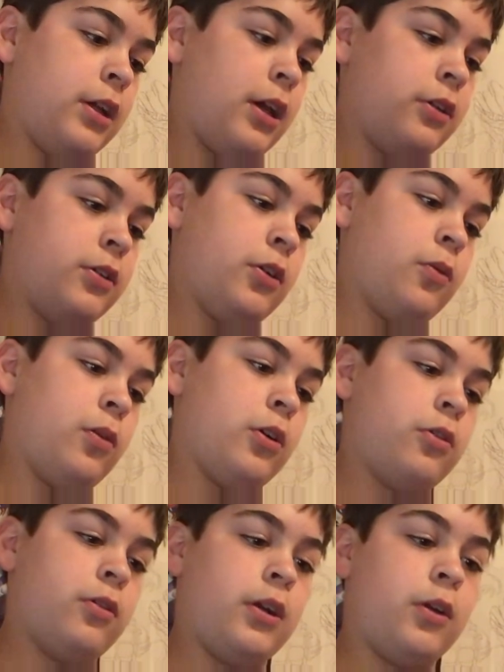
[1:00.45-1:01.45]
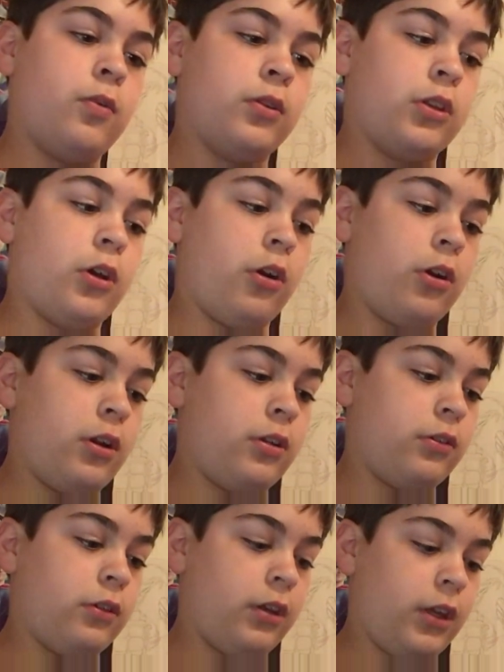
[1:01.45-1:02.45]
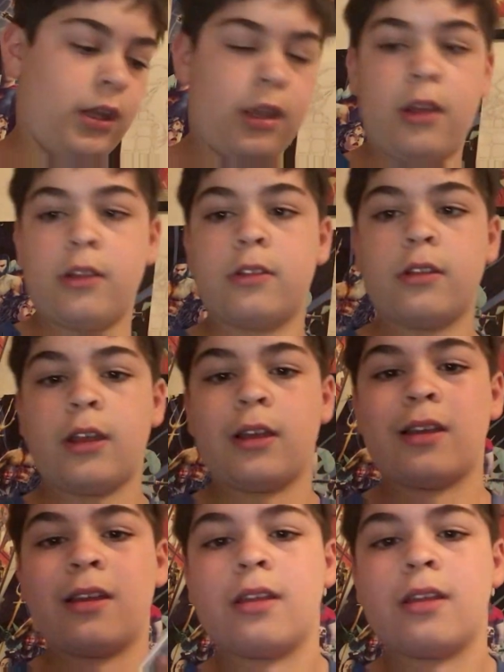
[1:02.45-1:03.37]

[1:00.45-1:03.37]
case you're wondering what the art is like, it's like